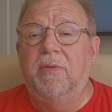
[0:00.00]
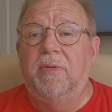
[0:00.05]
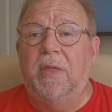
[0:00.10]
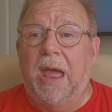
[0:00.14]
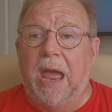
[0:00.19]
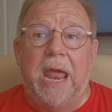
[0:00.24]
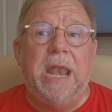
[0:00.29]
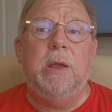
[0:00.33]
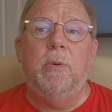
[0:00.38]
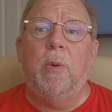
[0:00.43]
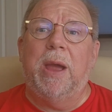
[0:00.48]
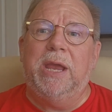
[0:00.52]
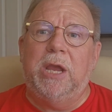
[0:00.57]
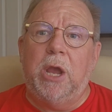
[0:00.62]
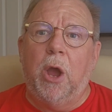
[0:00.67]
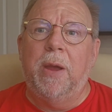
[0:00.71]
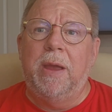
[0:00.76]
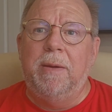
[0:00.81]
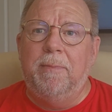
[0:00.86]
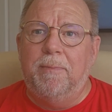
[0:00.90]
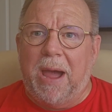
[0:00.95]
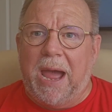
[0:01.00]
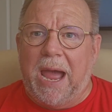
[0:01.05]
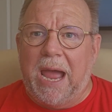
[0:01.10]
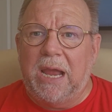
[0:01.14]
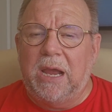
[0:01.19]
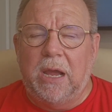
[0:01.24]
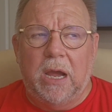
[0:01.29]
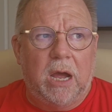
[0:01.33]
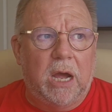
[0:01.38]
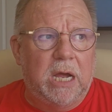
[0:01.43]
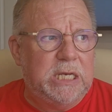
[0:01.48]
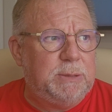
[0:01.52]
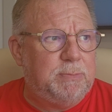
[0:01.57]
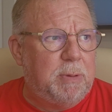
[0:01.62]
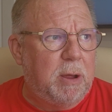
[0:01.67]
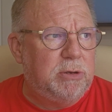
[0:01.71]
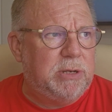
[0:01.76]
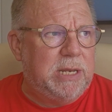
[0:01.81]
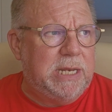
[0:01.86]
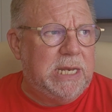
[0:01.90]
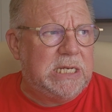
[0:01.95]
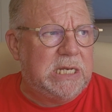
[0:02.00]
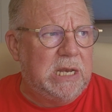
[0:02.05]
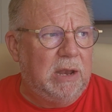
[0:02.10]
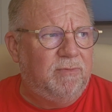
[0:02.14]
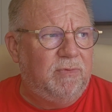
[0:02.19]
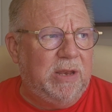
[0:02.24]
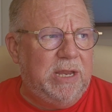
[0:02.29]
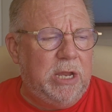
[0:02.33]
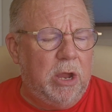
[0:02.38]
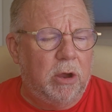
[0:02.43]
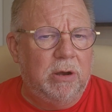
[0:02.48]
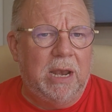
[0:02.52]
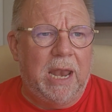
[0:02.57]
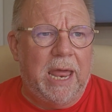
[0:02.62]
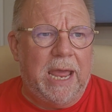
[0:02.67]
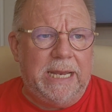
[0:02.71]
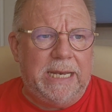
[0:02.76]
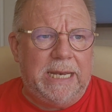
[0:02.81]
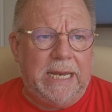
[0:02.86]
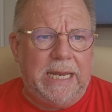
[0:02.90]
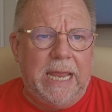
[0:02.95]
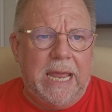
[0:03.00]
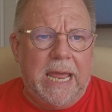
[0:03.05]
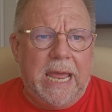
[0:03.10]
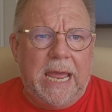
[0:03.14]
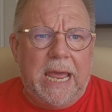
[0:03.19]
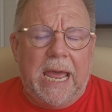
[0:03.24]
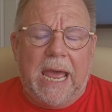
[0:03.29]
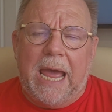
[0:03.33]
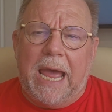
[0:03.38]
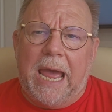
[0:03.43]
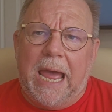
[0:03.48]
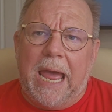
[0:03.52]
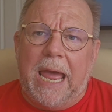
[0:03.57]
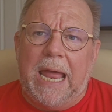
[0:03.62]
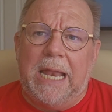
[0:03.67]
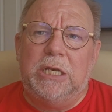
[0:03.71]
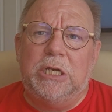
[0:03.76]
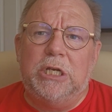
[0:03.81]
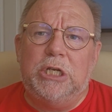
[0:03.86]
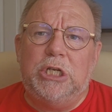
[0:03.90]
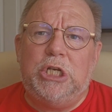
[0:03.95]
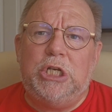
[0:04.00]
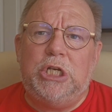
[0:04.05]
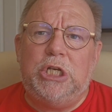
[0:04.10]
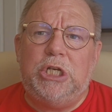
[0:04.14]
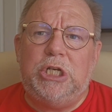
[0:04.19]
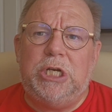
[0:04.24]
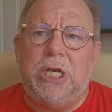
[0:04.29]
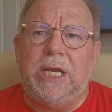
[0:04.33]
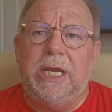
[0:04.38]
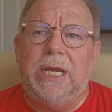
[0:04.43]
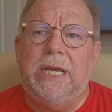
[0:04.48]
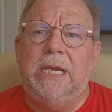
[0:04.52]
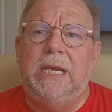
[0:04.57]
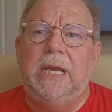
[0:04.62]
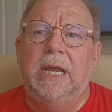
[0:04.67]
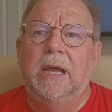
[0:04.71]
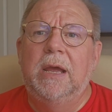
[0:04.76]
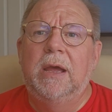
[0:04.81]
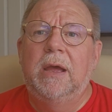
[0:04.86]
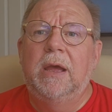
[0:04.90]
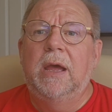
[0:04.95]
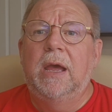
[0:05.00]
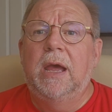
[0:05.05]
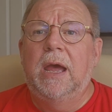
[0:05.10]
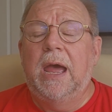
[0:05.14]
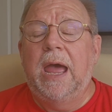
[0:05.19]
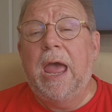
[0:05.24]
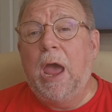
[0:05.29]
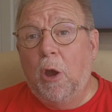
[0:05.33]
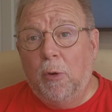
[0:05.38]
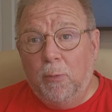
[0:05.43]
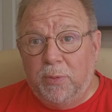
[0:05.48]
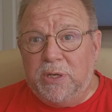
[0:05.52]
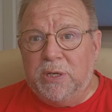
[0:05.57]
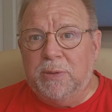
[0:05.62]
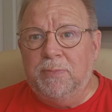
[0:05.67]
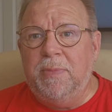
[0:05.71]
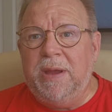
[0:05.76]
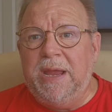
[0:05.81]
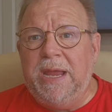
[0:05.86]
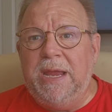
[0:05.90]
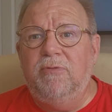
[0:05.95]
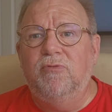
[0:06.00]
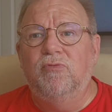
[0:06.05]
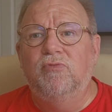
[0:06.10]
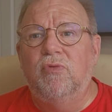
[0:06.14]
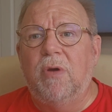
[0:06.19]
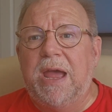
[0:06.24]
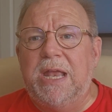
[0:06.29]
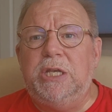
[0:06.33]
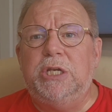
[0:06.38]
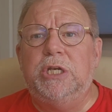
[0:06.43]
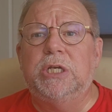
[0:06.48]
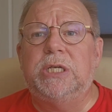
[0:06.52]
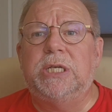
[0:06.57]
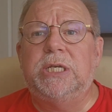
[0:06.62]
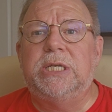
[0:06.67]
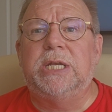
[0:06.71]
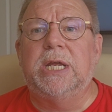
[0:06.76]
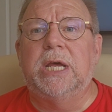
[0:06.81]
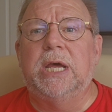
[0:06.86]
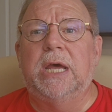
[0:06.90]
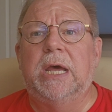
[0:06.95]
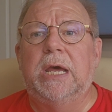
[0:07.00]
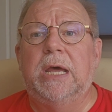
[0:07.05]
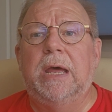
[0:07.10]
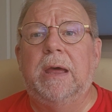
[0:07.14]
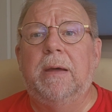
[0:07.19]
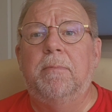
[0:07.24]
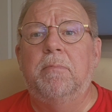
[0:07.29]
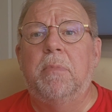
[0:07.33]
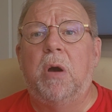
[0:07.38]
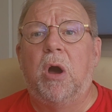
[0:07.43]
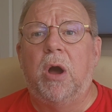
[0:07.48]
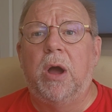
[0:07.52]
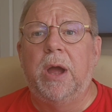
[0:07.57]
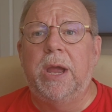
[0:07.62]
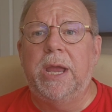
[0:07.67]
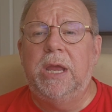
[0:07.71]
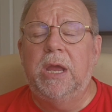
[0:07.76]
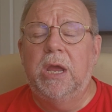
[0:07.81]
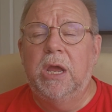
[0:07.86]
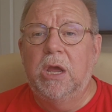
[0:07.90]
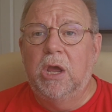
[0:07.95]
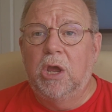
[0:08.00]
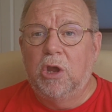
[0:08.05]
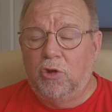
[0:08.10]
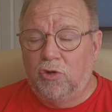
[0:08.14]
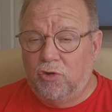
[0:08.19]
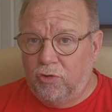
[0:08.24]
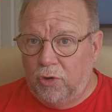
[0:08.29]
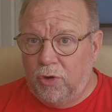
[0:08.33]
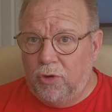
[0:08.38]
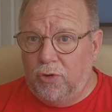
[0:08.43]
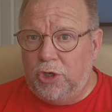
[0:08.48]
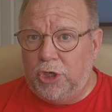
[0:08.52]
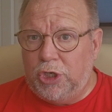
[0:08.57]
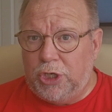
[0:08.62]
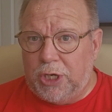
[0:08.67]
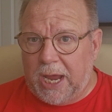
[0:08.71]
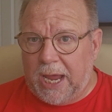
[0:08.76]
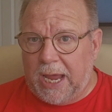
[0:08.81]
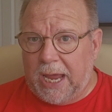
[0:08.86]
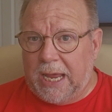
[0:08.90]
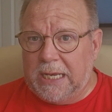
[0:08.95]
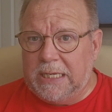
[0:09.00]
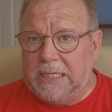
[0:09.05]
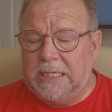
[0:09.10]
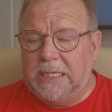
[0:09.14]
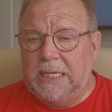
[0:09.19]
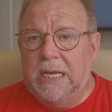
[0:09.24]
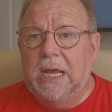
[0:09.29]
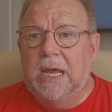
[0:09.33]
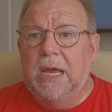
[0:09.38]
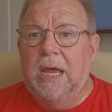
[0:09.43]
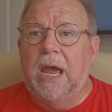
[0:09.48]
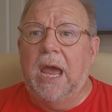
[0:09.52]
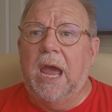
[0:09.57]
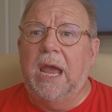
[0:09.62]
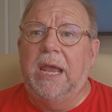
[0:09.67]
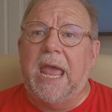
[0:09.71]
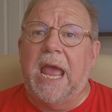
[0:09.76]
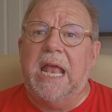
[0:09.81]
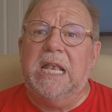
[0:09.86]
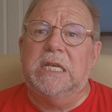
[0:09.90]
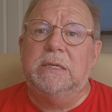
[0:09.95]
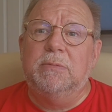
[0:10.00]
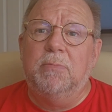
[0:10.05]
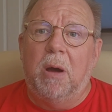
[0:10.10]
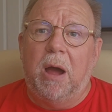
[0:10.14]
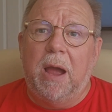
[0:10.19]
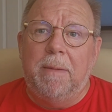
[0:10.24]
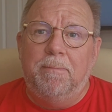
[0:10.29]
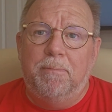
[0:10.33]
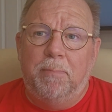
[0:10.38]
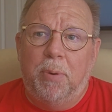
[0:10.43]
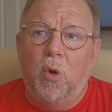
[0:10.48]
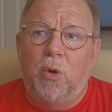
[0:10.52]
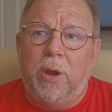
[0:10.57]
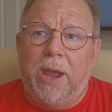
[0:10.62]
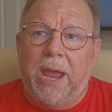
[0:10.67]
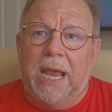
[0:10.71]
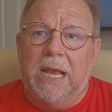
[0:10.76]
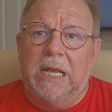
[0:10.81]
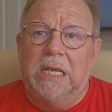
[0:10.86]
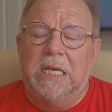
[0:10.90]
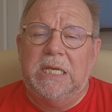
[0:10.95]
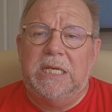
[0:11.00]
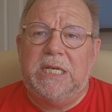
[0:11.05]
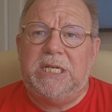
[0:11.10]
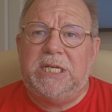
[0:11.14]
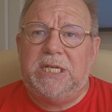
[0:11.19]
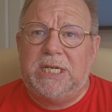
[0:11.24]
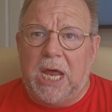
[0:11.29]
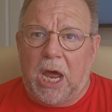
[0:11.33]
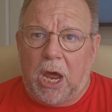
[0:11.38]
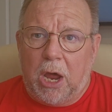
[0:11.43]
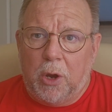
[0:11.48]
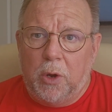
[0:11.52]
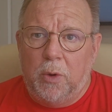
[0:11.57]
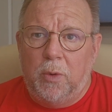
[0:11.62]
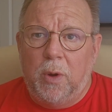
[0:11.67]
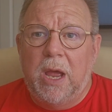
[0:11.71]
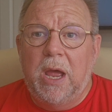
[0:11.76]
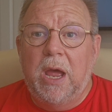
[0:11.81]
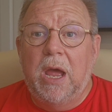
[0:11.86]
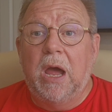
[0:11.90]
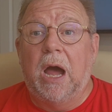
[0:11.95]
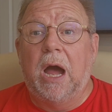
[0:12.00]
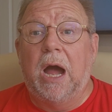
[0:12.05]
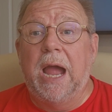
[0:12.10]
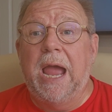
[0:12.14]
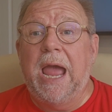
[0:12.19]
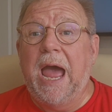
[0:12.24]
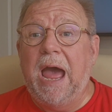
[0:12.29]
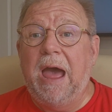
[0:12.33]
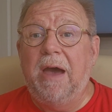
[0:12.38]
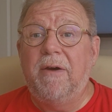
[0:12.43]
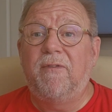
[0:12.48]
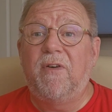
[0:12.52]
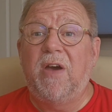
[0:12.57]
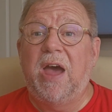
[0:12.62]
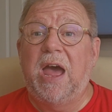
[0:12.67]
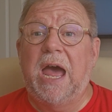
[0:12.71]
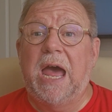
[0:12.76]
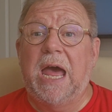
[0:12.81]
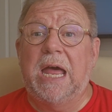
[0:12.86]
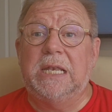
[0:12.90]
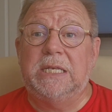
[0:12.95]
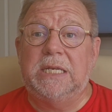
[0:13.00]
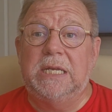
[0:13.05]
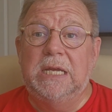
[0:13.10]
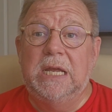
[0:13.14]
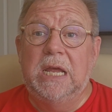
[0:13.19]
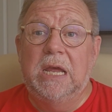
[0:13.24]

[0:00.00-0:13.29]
anyway, going back, I spoke to this lovely young lady, and she helped me register my cruise shares against my booking. So I have had